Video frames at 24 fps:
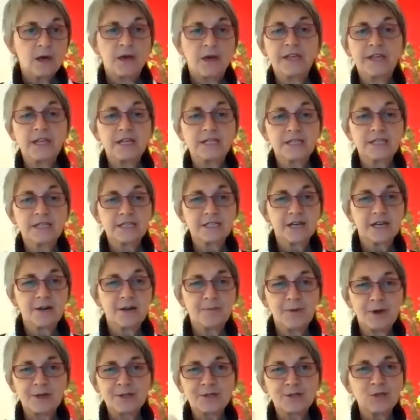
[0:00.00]
I think this is
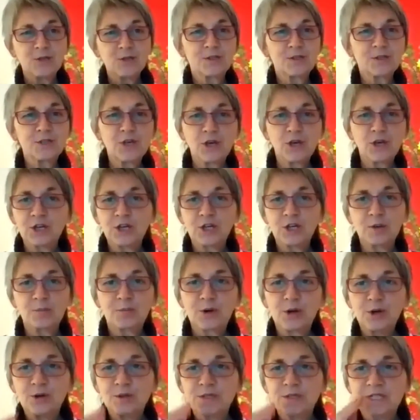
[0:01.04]
a sort of circular
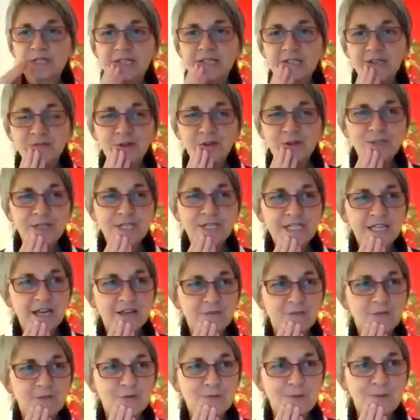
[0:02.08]
process. I've noticed
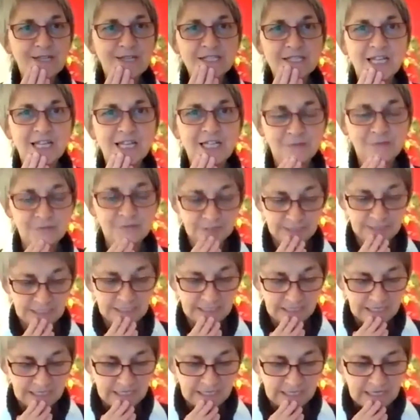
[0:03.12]
that for myself.
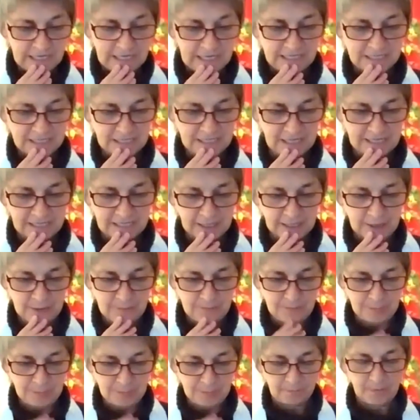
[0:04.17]
It's like
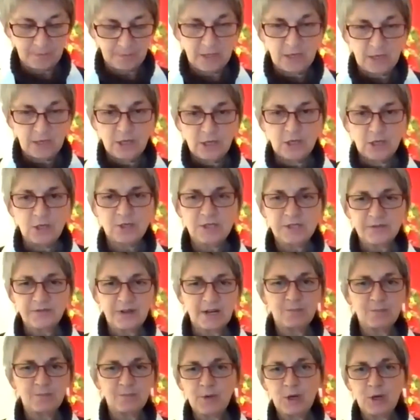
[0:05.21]
you
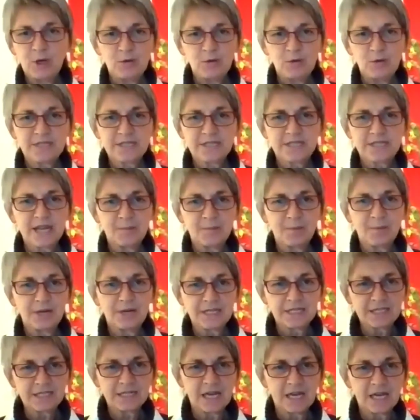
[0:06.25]
develop both step
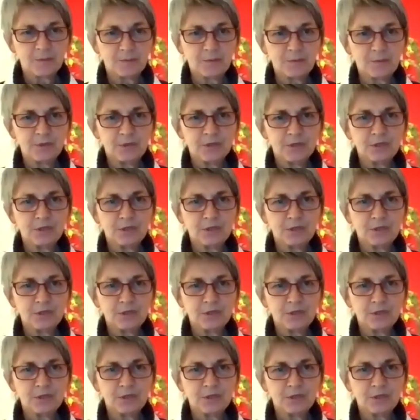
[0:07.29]
by step.